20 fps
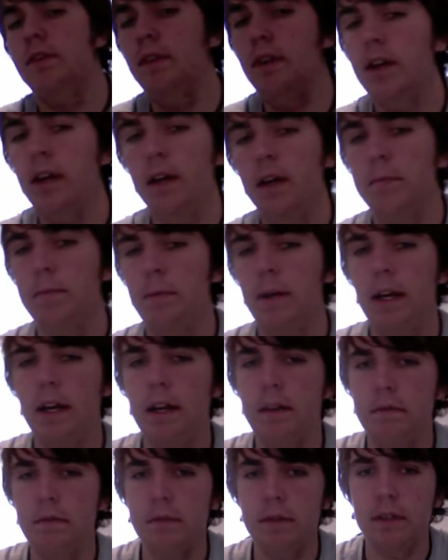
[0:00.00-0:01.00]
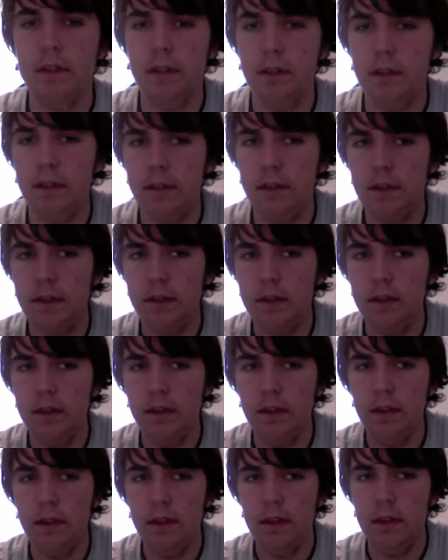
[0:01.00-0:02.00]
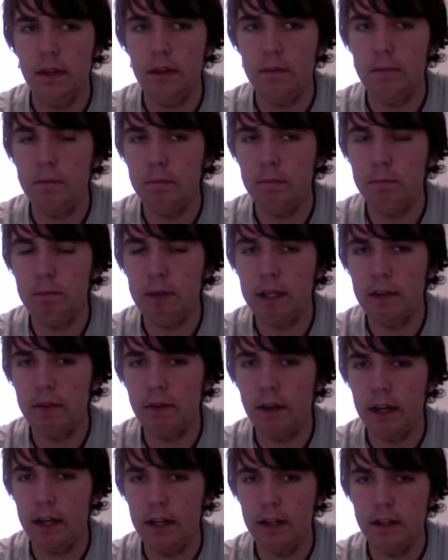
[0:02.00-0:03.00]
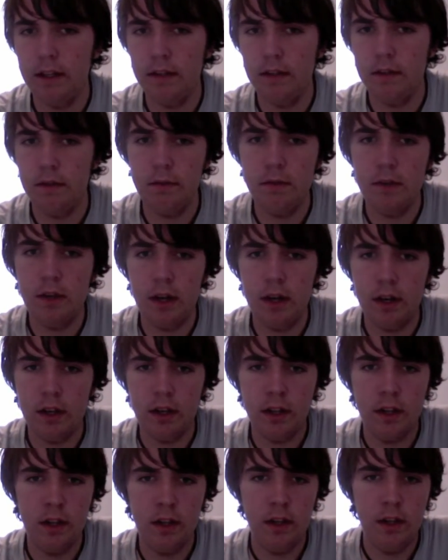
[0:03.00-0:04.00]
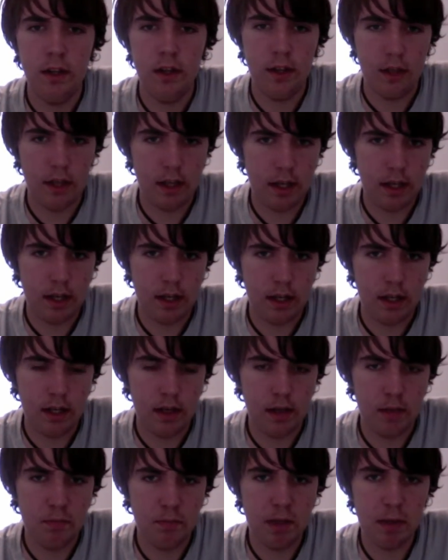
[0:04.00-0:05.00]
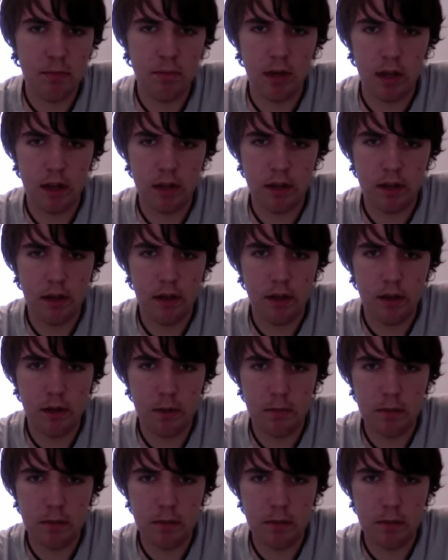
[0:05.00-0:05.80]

I have to give big credit to Doug and the Big Brother Yo-Yo